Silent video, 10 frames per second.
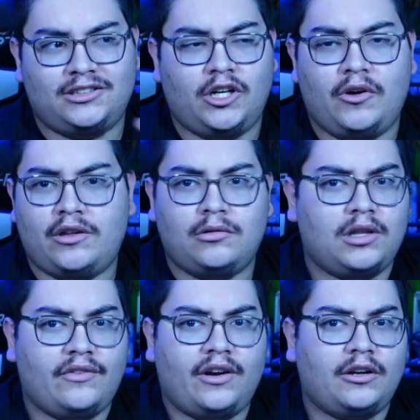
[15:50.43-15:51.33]
you know, as
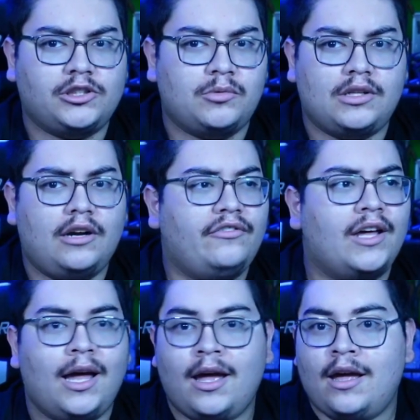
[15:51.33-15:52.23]
soon as they found out she was an
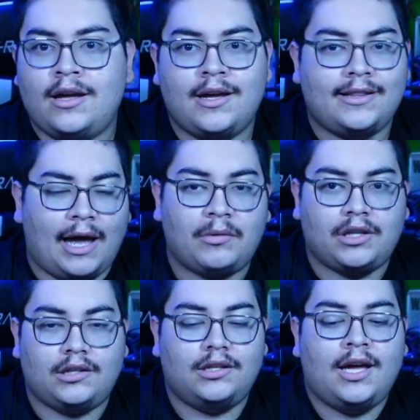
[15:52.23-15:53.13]
elf, that
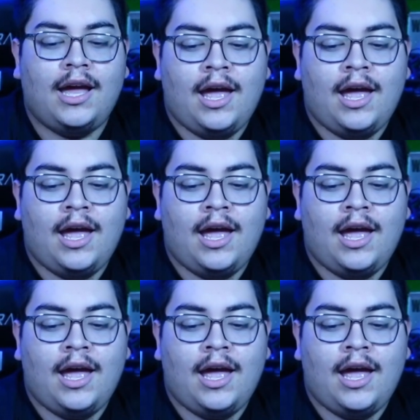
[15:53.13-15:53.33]
was it.